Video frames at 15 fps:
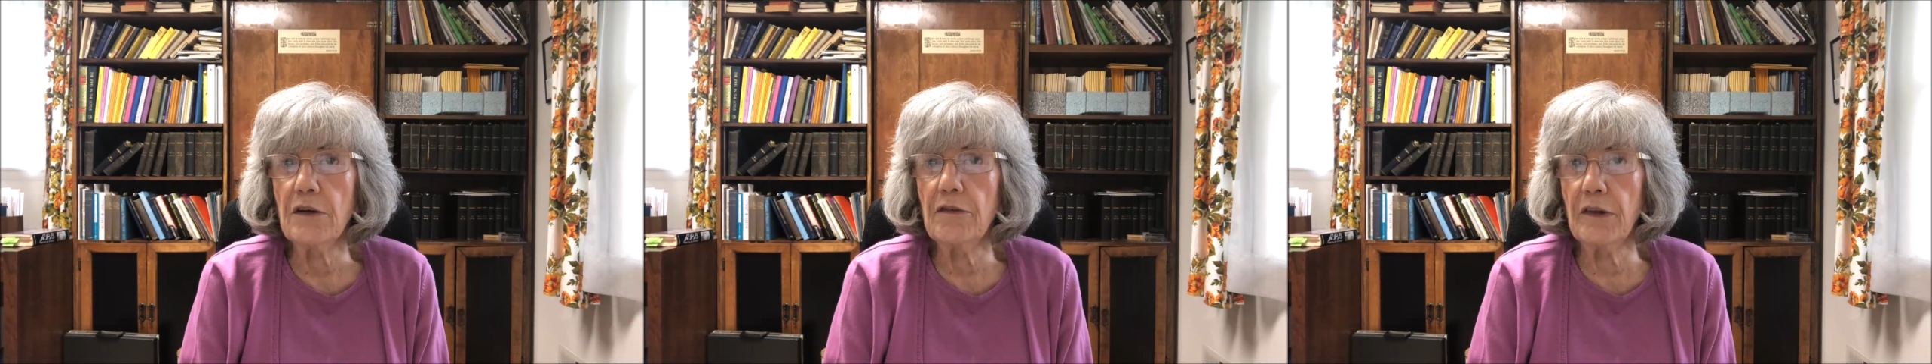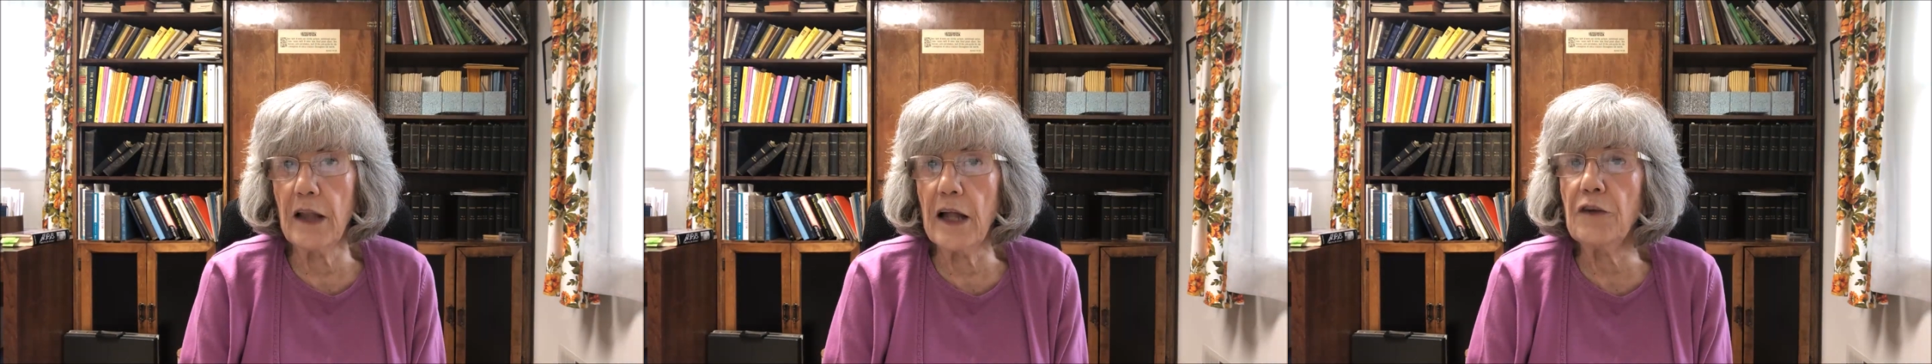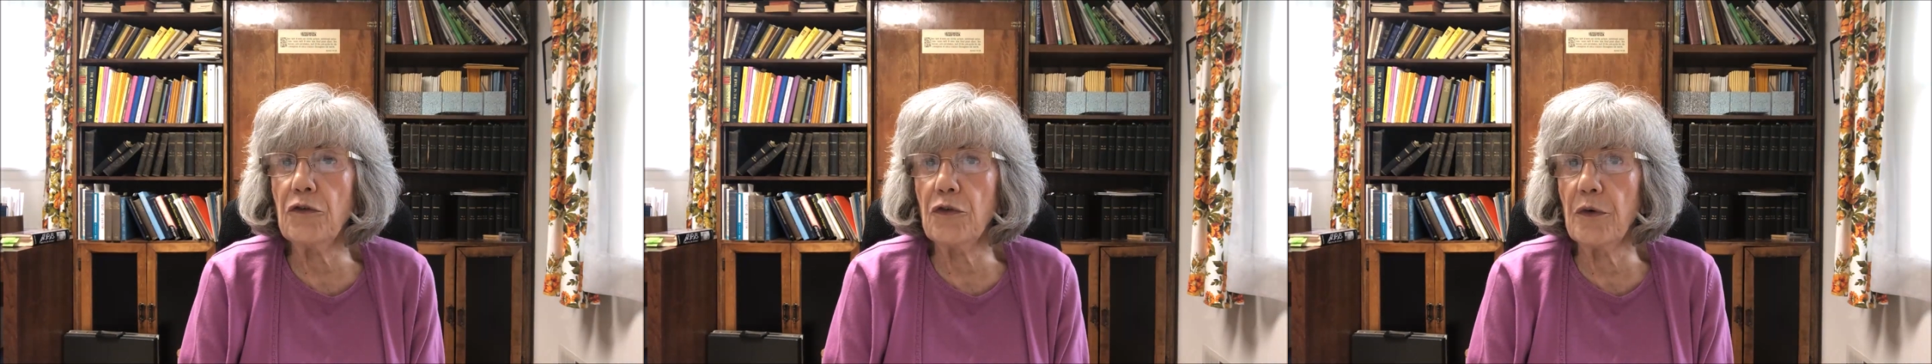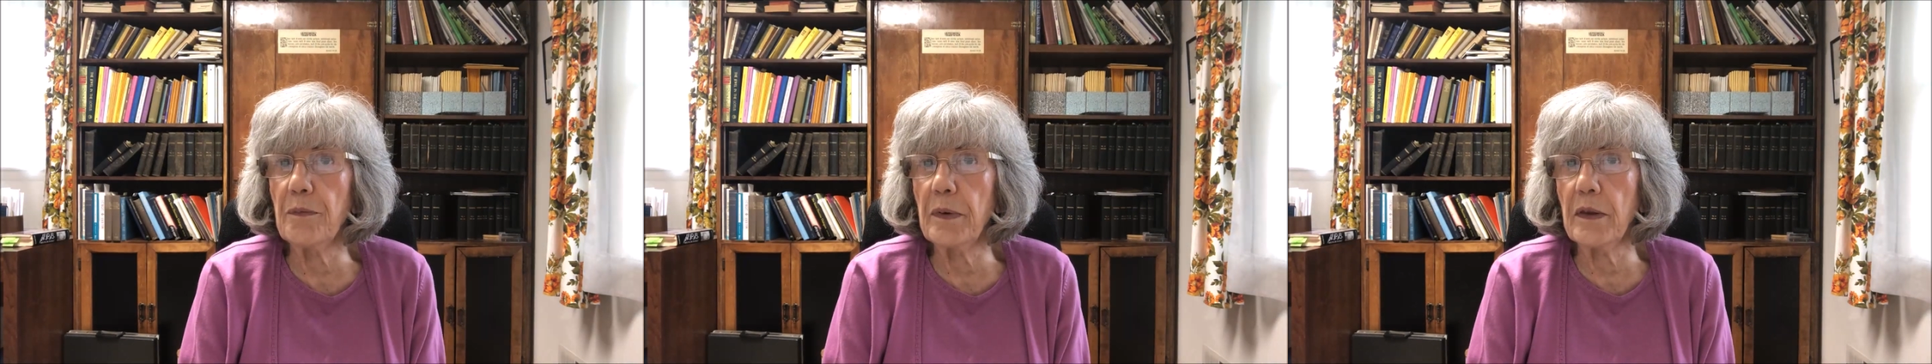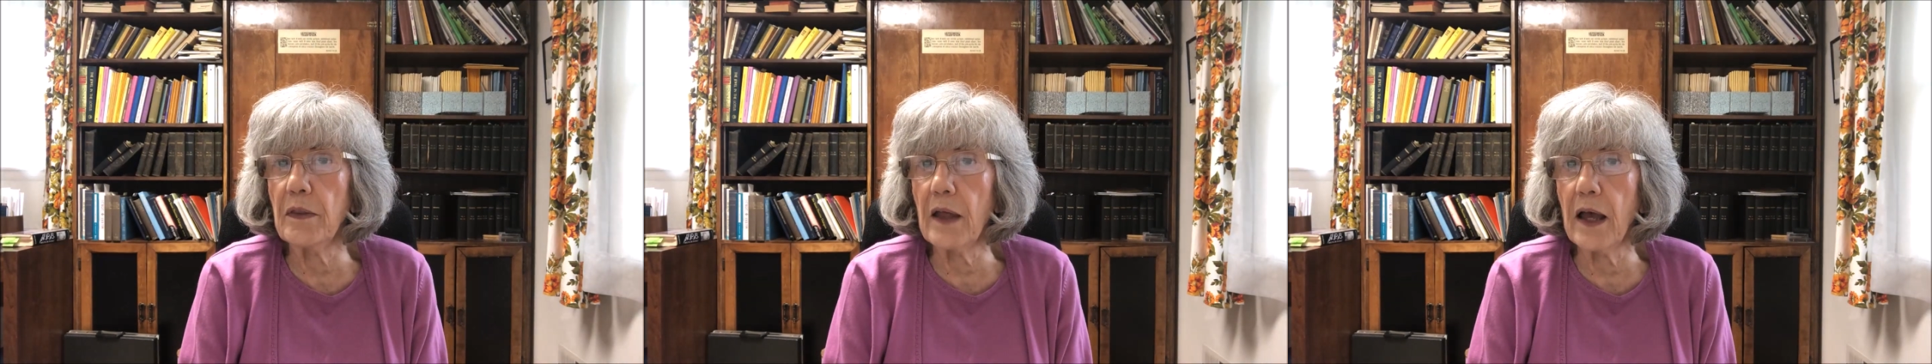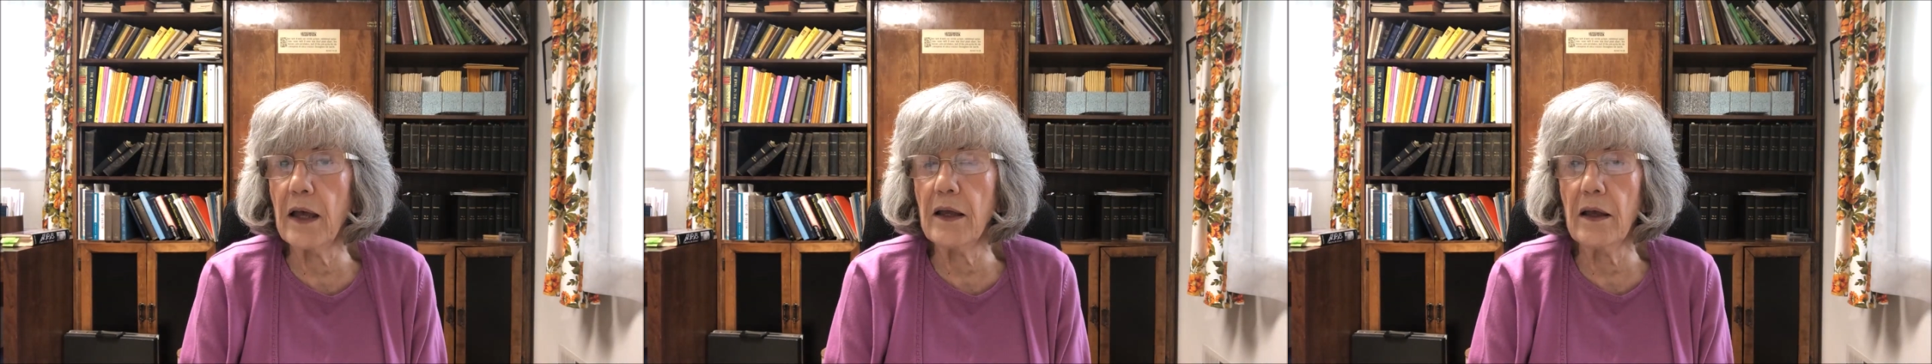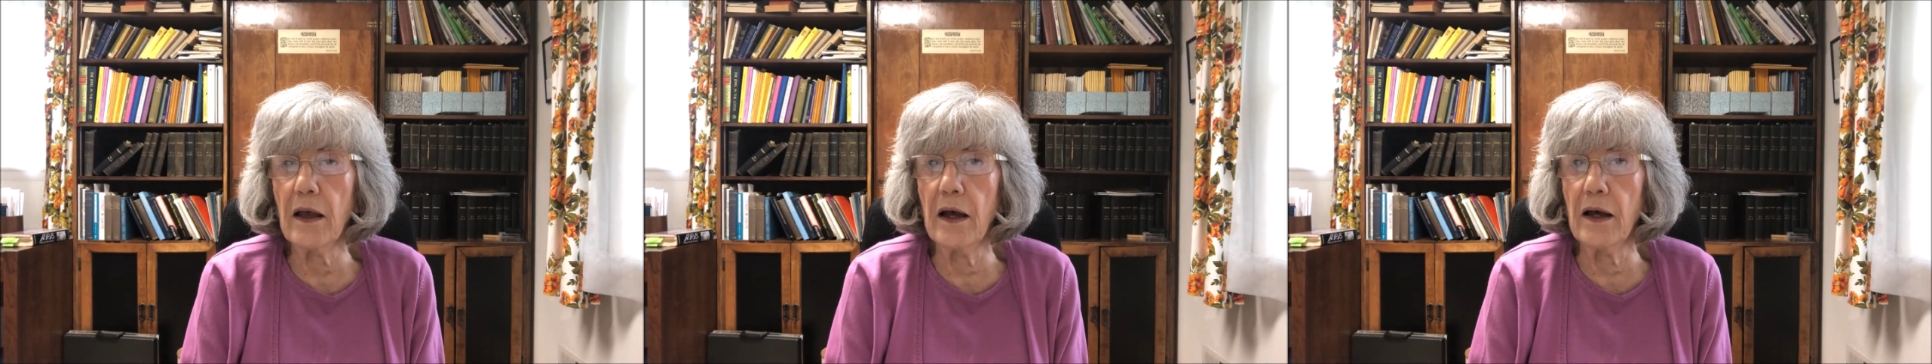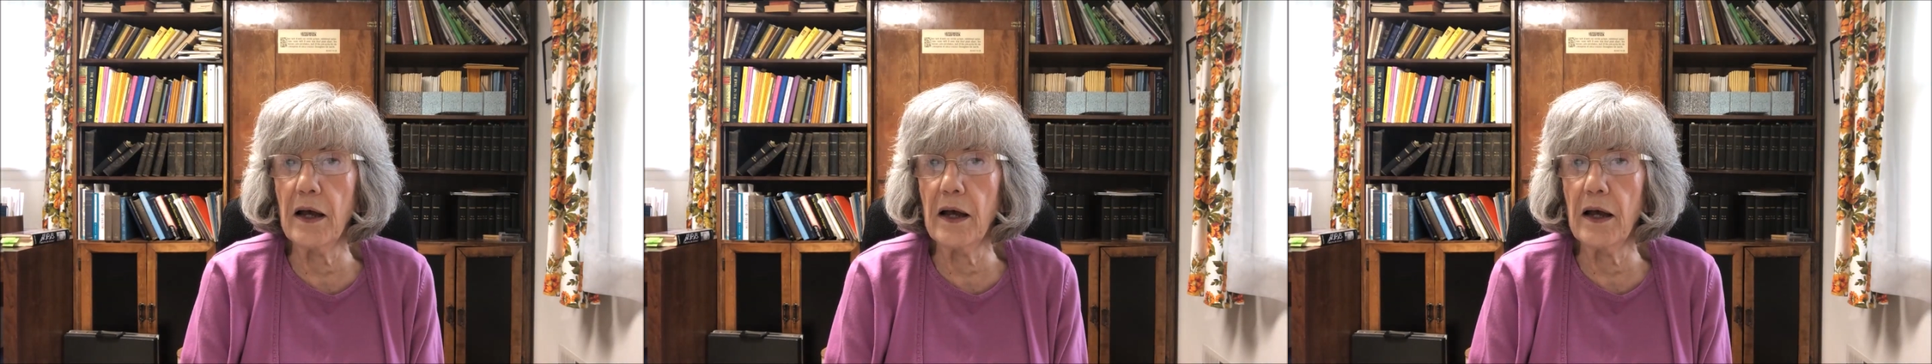philanthropy they